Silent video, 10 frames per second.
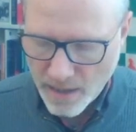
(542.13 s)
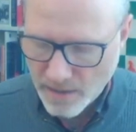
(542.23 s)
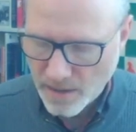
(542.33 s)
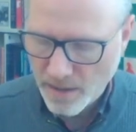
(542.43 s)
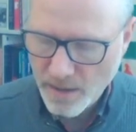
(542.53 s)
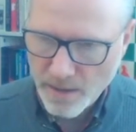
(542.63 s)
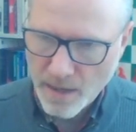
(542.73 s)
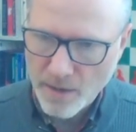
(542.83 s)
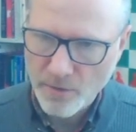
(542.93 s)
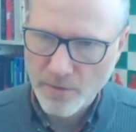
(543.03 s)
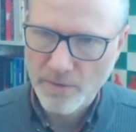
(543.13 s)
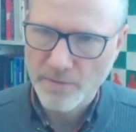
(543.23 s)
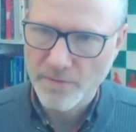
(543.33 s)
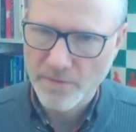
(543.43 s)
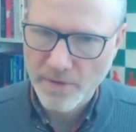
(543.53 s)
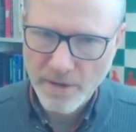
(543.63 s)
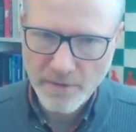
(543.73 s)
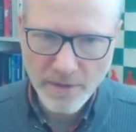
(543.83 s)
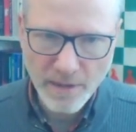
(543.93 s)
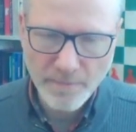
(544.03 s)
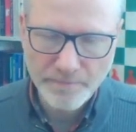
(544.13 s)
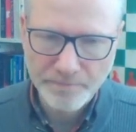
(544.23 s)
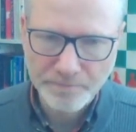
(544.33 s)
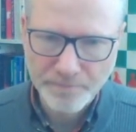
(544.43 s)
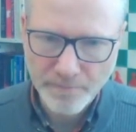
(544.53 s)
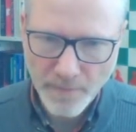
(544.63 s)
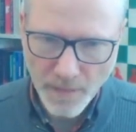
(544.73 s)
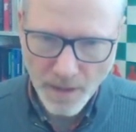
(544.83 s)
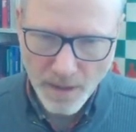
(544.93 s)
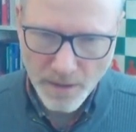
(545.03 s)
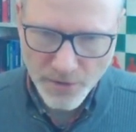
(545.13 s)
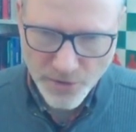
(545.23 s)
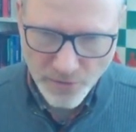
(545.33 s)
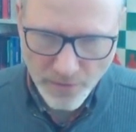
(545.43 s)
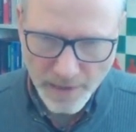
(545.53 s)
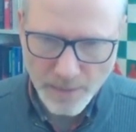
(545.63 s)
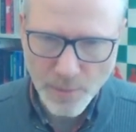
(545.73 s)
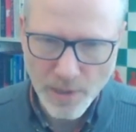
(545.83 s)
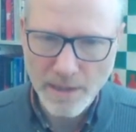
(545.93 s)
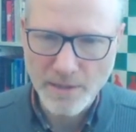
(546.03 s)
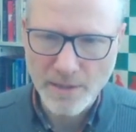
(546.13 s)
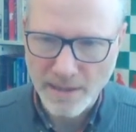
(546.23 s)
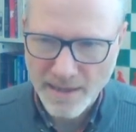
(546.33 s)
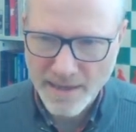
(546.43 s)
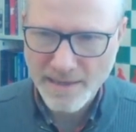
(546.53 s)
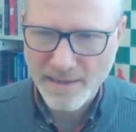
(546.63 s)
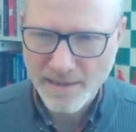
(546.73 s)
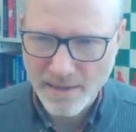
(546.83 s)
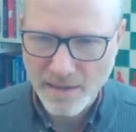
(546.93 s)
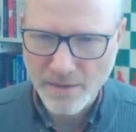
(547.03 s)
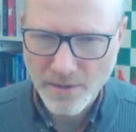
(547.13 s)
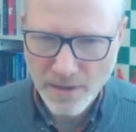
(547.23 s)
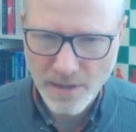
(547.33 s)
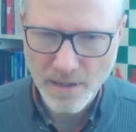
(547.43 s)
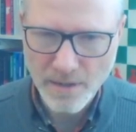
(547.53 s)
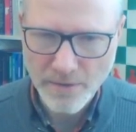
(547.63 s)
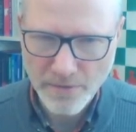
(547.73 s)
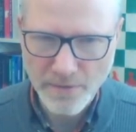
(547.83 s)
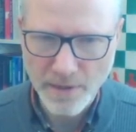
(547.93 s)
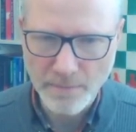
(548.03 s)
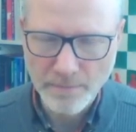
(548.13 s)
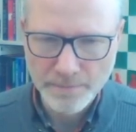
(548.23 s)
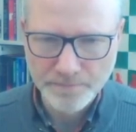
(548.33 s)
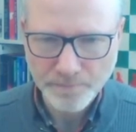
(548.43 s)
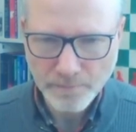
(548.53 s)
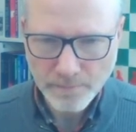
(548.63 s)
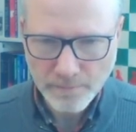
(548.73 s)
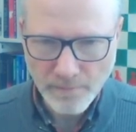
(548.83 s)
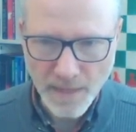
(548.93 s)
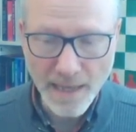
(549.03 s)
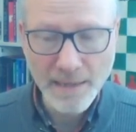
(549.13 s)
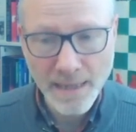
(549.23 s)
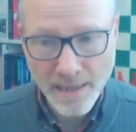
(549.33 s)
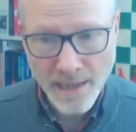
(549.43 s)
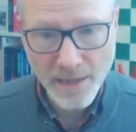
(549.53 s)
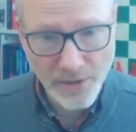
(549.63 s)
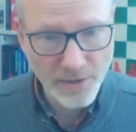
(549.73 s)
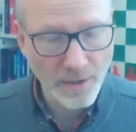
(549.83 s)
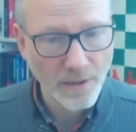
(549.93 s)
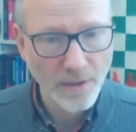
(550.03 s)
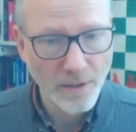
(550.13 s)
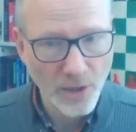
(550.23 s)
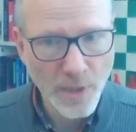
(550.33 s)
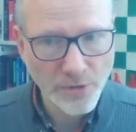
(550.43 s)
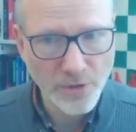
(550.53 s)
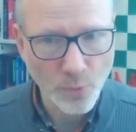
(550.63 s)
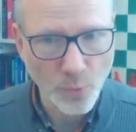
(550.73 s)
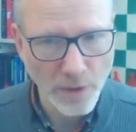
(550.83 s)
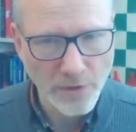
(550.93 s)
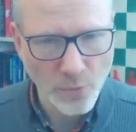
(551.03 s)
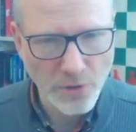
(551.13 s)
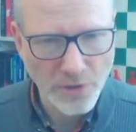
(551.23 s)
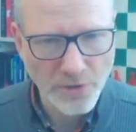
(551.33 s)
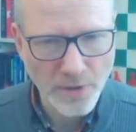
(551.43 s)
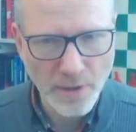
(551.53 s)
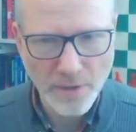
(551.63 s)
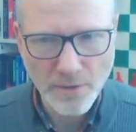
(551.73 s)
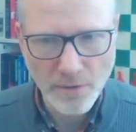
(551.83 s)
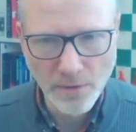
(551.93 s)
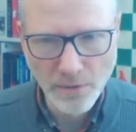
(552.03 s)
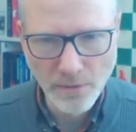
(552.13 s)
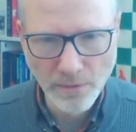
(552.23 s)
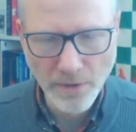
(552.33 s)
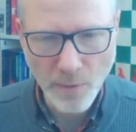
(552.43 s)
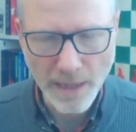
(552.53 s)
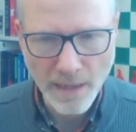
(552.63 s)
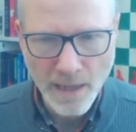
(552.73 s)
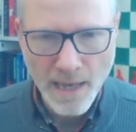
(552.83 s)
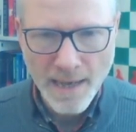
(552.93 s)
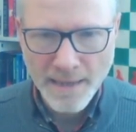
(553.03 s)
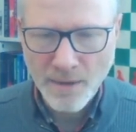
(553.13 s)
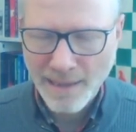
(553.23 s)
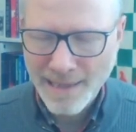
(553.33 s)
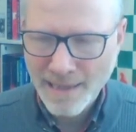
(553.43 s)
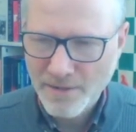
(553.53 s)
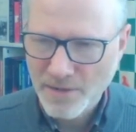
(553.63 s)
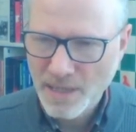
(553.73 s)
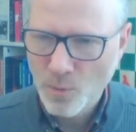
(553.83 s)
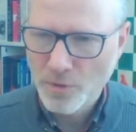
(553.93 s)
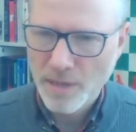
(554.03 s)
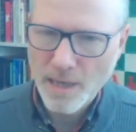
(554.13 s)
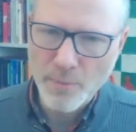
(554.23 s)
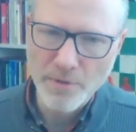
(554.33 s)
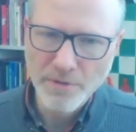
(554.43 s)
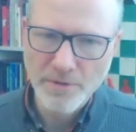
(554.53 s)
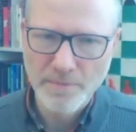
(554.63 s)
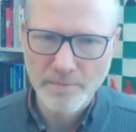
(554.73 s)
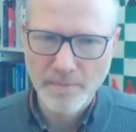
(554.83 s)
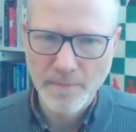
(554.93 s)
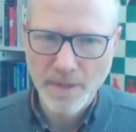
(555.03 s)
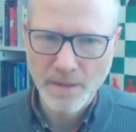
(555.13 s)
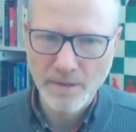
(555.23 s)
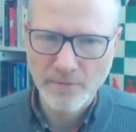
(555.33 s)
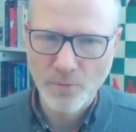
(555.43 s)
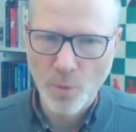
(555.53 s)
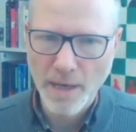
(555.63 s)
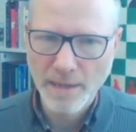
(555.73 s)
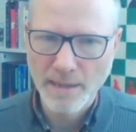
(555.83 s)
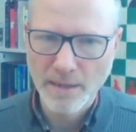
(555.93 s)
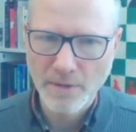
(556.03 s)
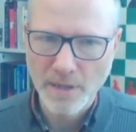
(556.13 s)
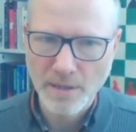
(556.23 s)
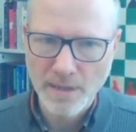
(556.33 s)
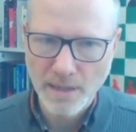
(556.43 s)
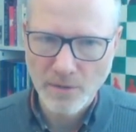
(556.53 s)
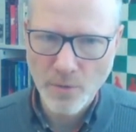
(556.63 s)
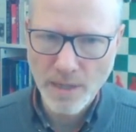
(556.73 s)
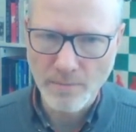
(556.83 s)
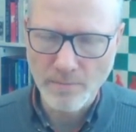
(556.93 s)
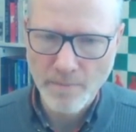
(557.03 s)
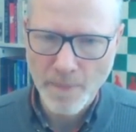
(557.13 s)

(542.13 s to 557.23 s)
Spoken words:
And here Auke very strongly plays knight takes e3. And he takes the bishop, which was a target all the way. Now let's see what happens if white now takes that queen.